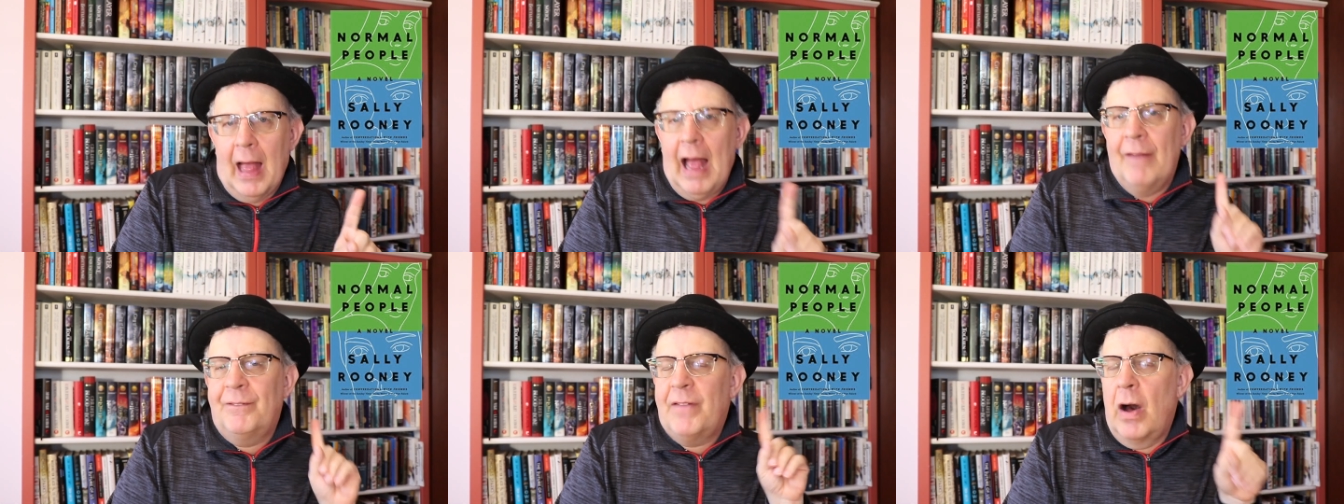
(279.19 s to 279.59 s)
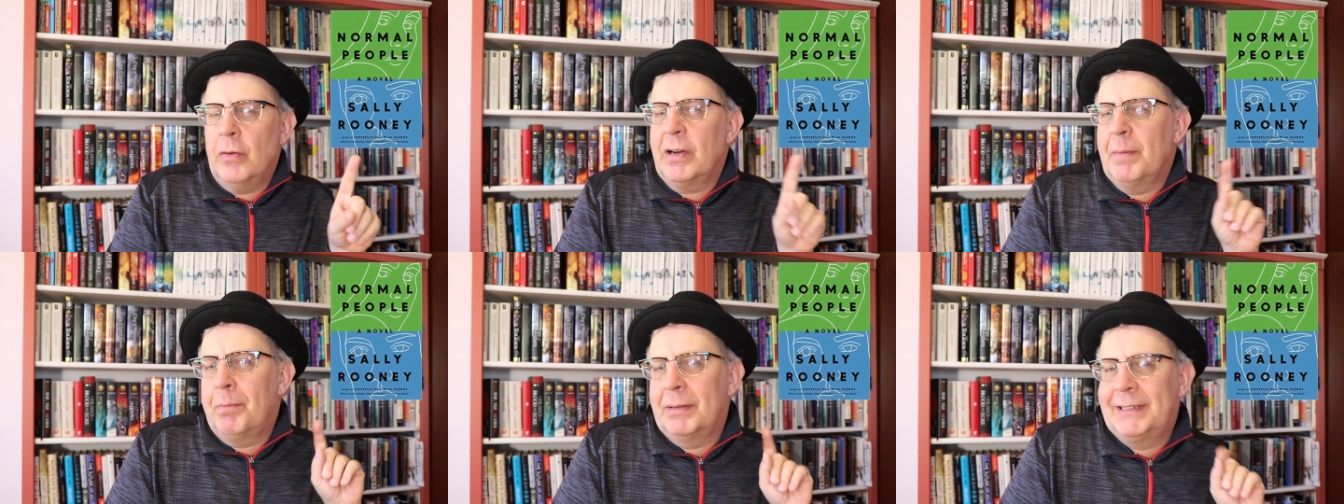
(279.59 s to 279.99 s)
I
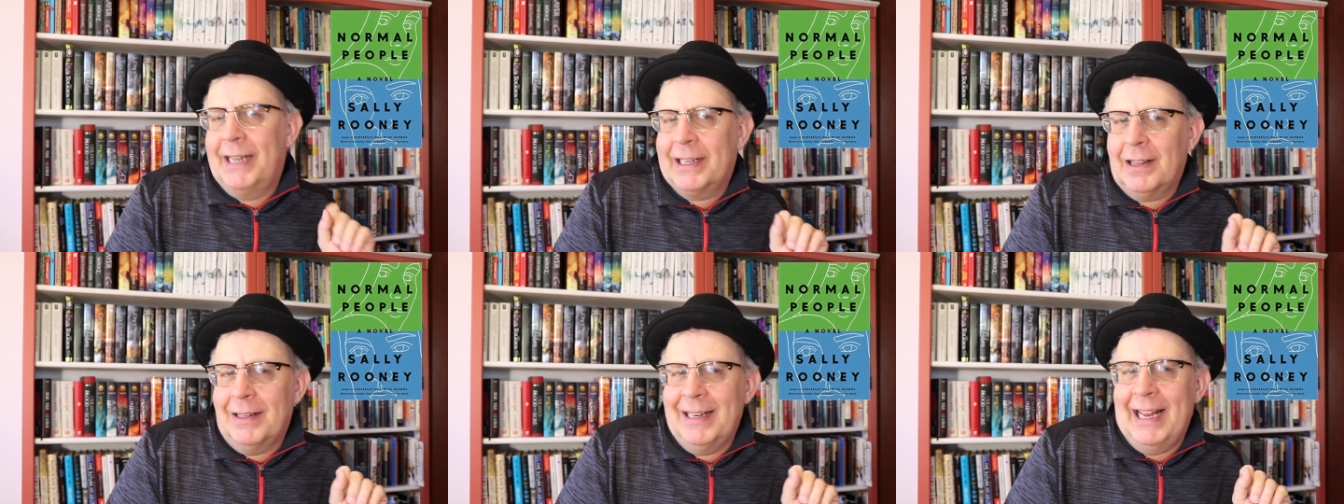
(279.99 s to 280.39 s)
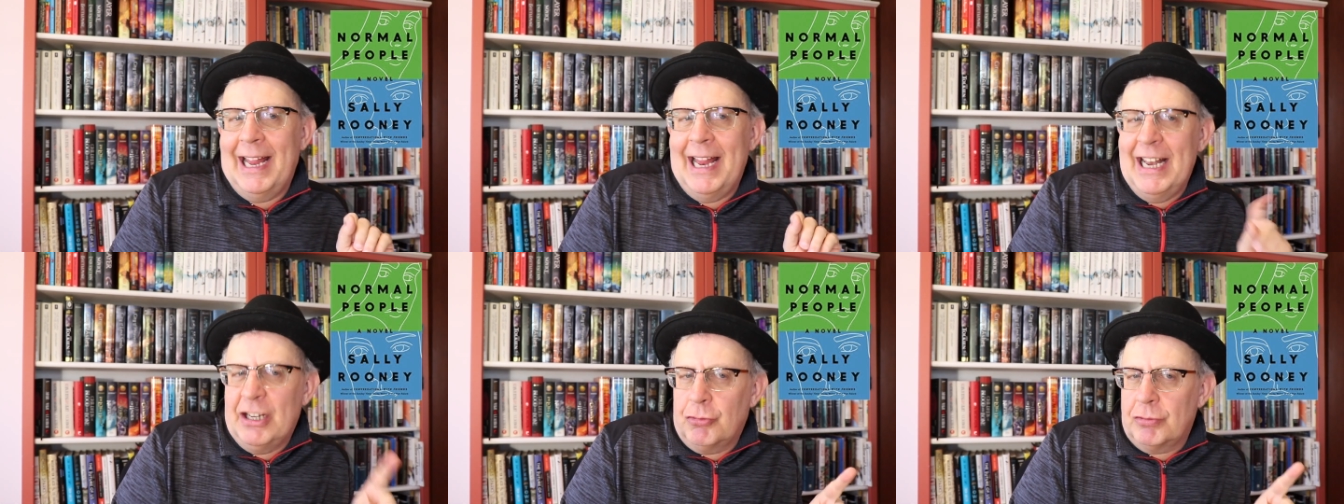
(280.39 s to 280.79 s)
found it
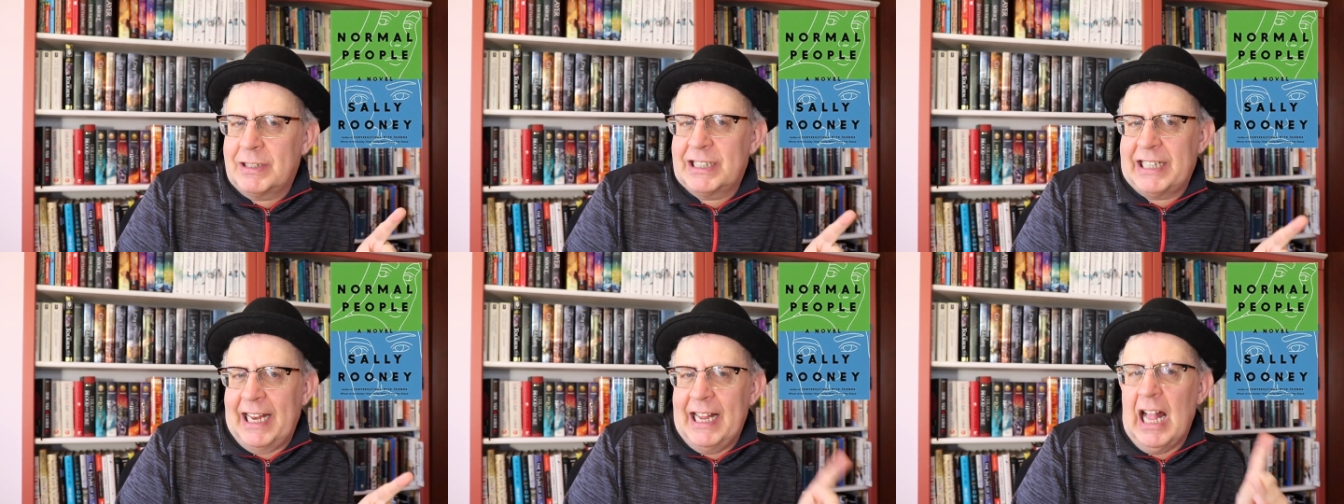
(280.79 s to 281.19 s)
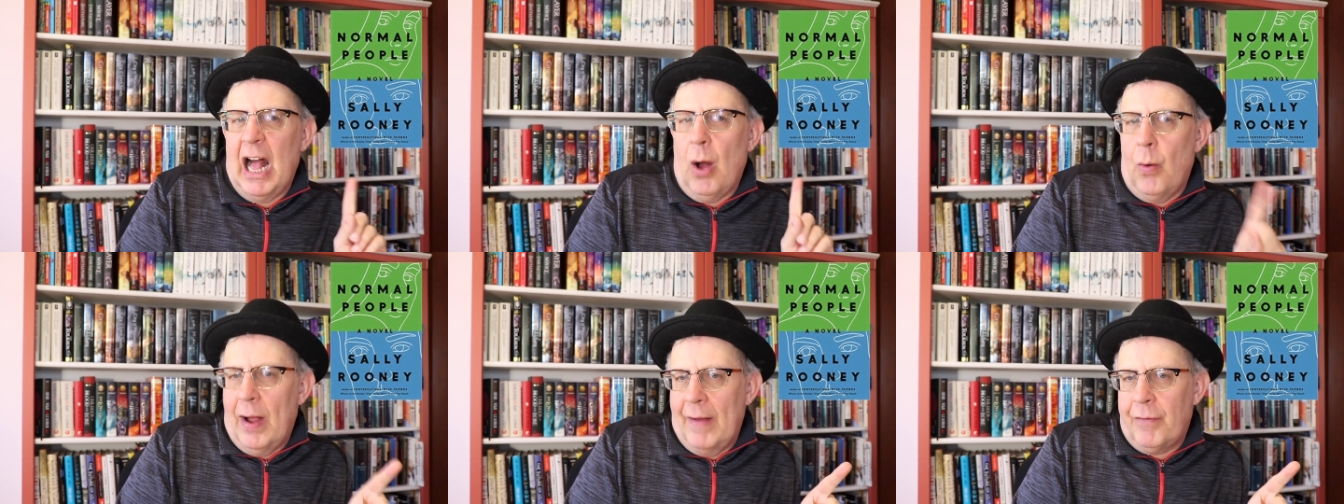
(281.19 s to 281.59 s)
particularly interesting,
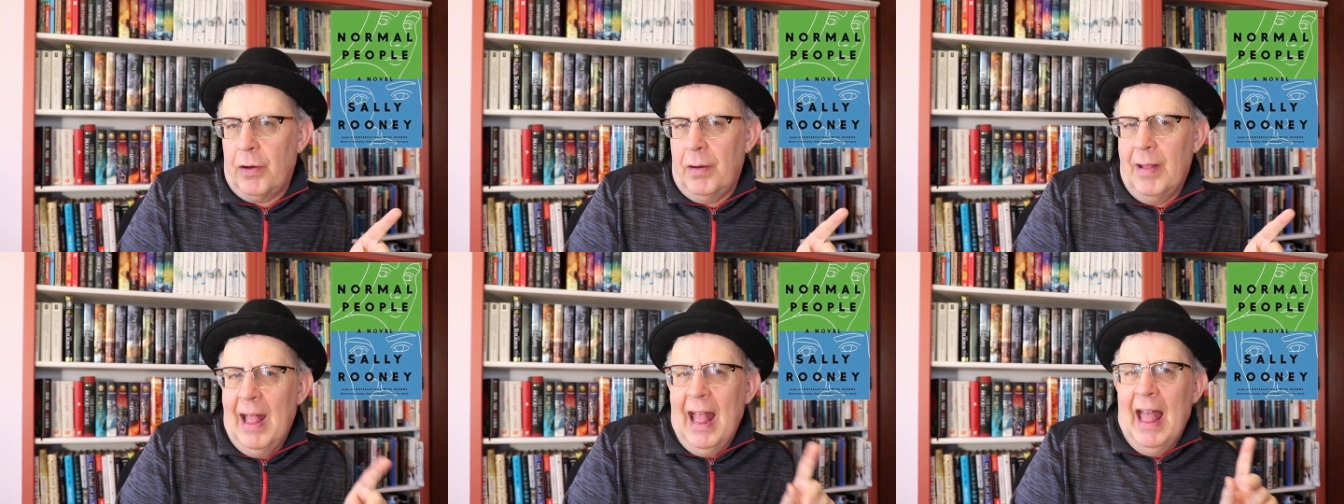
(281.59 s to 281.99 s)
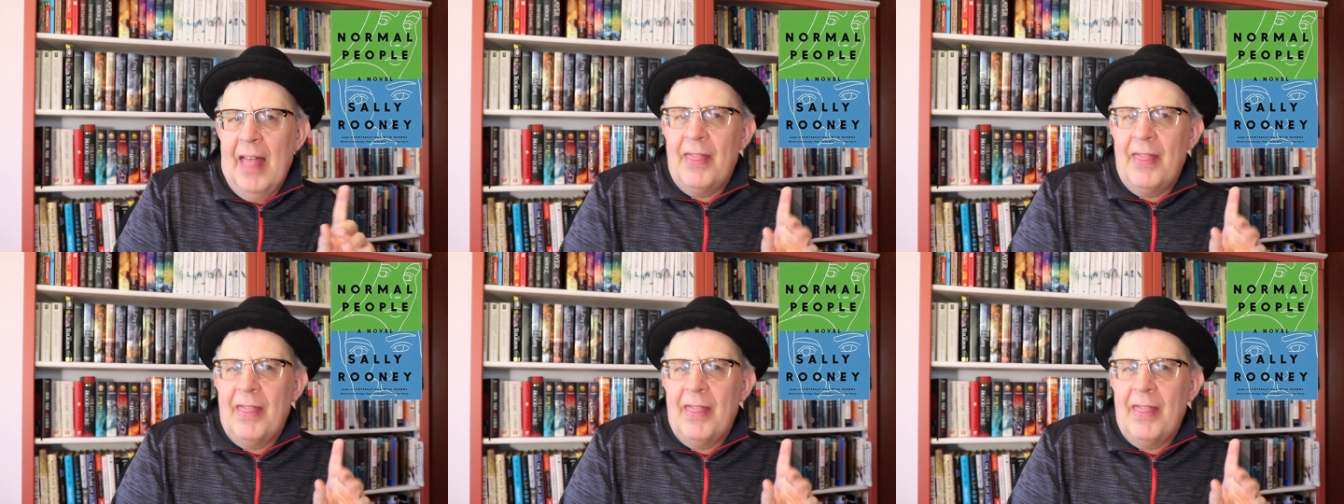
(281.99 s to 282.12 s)
however,